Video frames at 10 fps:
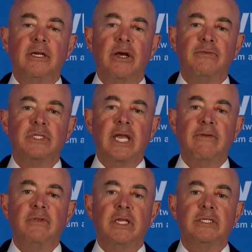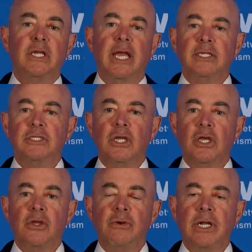of safety and
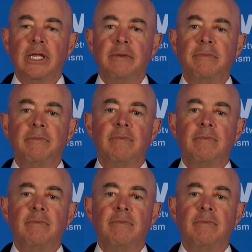security